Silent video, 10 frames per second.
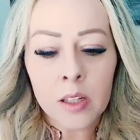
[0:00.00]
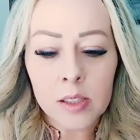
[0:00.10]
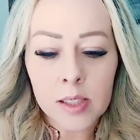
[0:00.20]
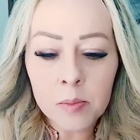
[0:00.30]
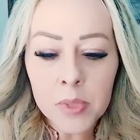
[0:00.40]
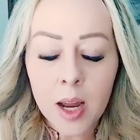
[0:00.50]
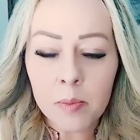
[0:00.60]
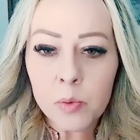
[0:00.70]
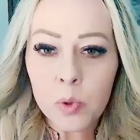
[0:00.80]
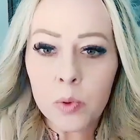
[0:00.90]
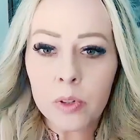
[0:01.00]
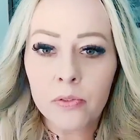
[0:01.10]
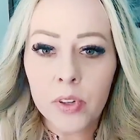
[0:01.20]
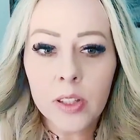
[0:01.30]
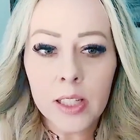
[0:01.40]
Sometimes when we're
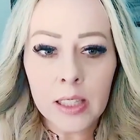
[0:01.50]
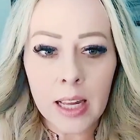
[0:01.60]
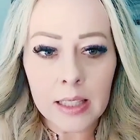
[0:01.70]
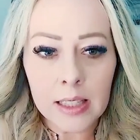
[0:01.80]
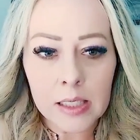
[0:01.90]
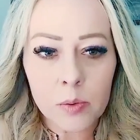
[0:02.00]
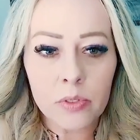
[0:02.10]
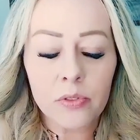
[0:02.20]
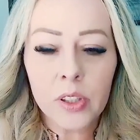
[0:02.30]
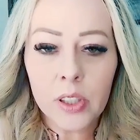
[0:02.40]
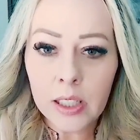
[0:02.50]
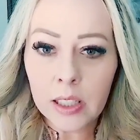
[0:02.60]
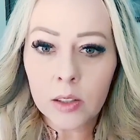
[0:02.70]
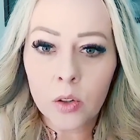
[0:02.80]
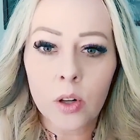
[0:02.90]
feeling like this, we're feeling
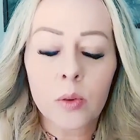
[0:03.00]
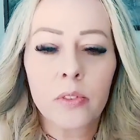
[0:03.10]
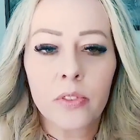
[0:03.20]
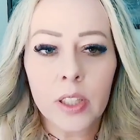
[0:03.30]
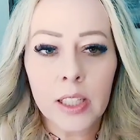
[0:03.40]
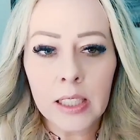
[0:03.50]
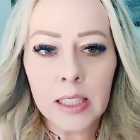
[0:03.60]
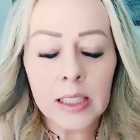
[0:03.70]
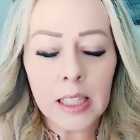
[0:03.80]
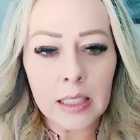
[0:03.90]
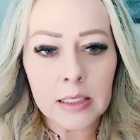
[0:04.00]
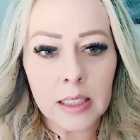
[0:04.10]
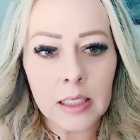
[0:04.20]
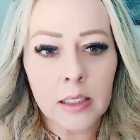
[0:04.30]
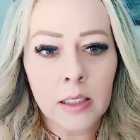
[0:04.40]
ignored, we're feeling
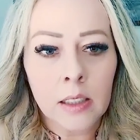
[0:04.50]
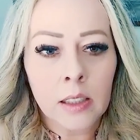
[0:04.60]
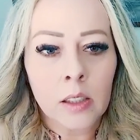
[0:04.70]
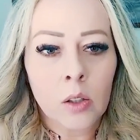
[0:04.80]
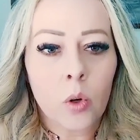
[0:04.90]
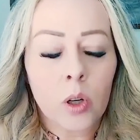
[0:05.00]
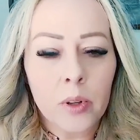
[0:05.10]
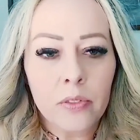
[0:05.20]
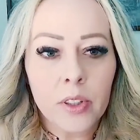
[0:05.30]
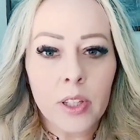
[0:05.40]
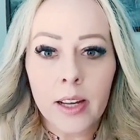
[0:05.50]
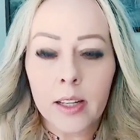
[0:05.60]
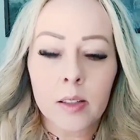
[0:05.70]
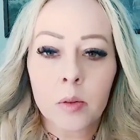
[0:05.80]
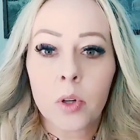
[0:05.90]
neglected, or we feel
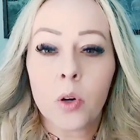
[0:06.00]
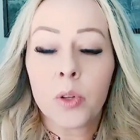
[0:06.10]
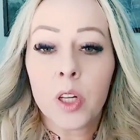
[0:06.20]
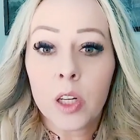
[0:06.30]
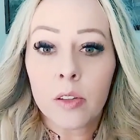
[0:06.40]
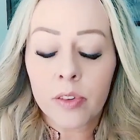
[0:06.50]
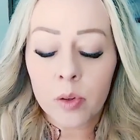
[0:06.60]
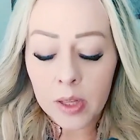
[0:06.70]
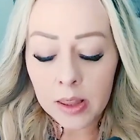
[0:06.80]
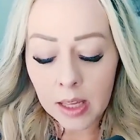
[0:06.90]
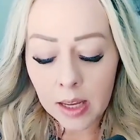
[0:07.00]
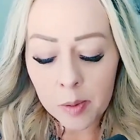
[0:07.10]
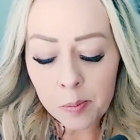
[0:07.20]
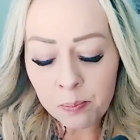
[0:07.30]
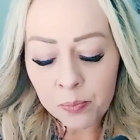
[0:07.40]
like we're only good for one
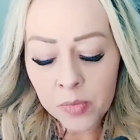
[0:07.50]
thing,